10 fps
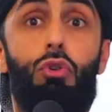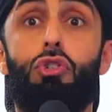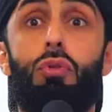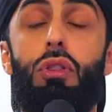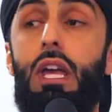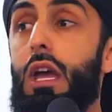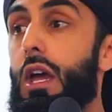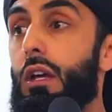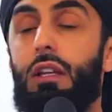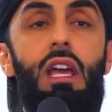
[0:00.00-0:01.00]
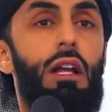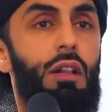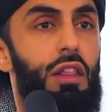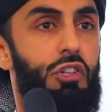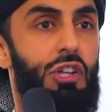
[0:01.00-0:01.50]
Or should they
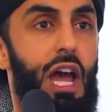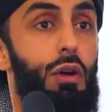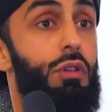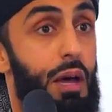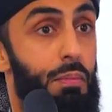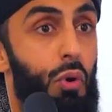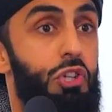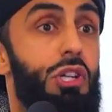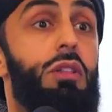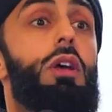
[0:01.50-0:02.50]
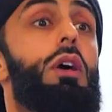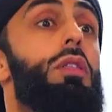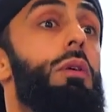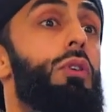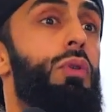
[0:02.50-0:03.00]
kill the child, abortion,
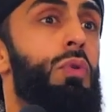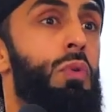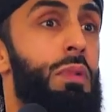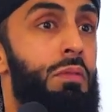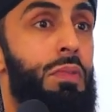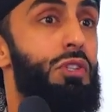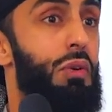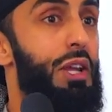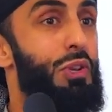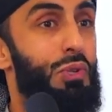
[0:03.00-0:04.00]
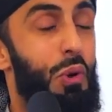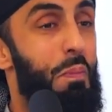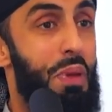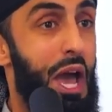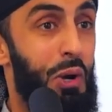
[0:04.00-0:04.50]
the gloom and misery is
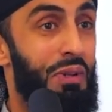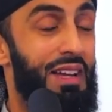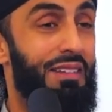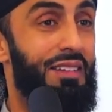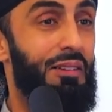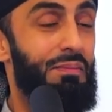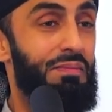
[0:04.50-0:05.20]
compounded.